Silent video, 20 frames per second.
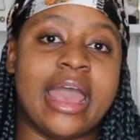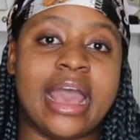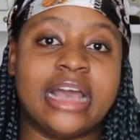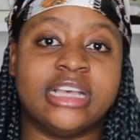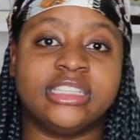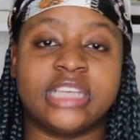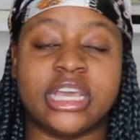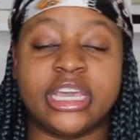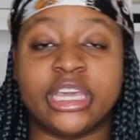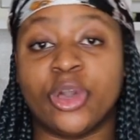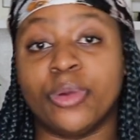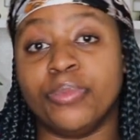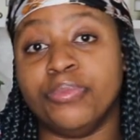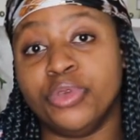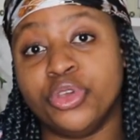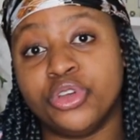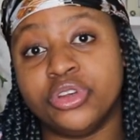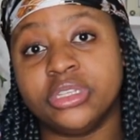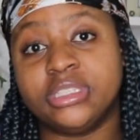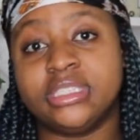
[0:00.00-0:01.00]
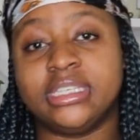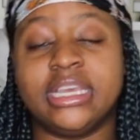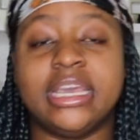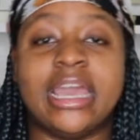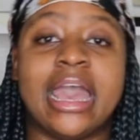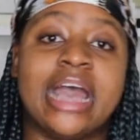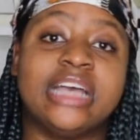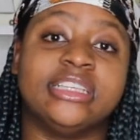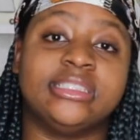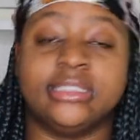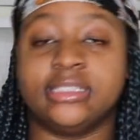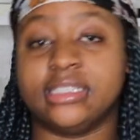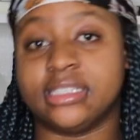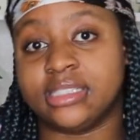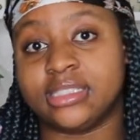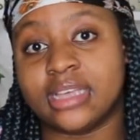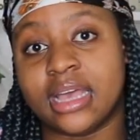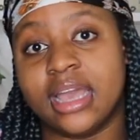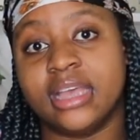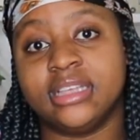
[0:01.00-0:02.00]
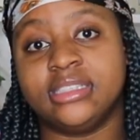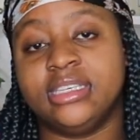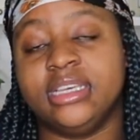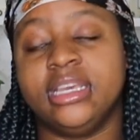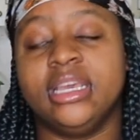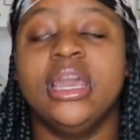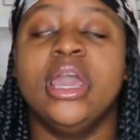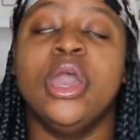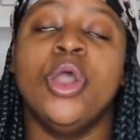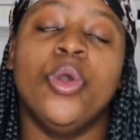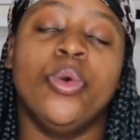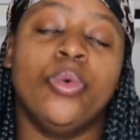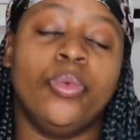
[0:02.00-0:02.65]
as a community, as a society,